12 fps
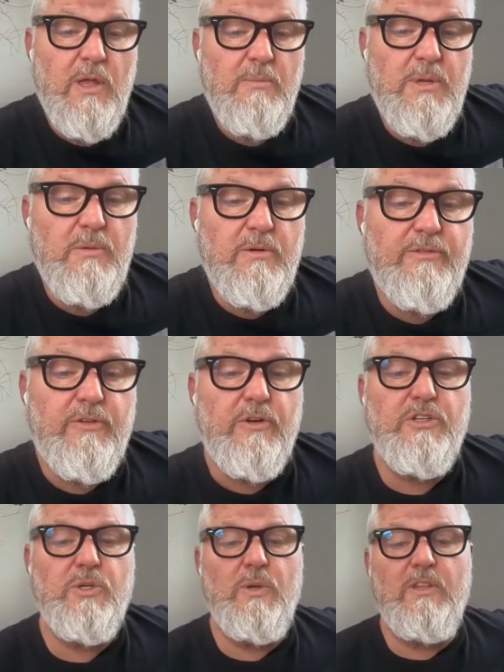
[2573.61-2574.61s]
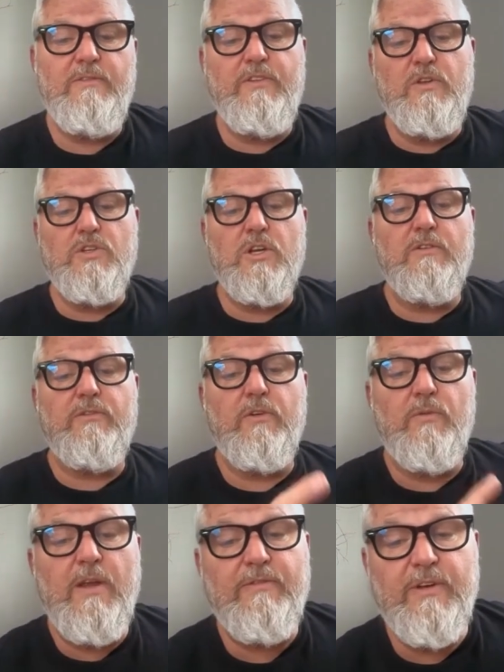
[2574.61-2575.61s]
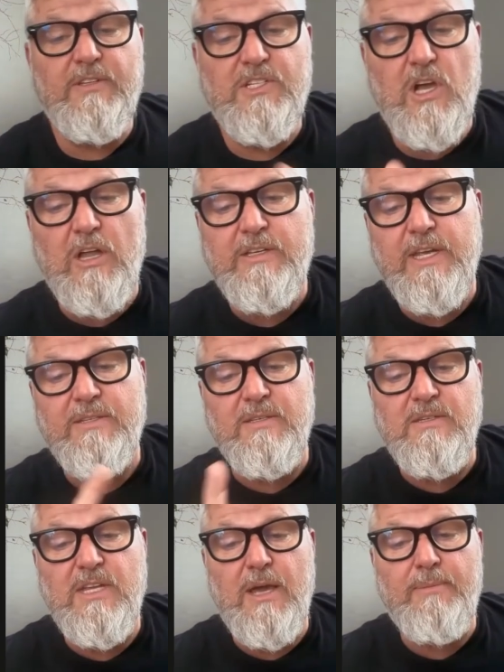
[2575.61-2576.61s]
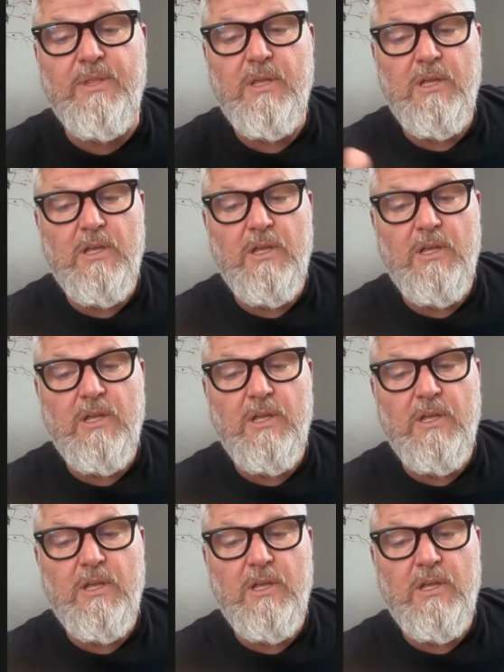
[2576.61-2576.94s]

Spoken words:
be referred to in the future for reference, context, and depth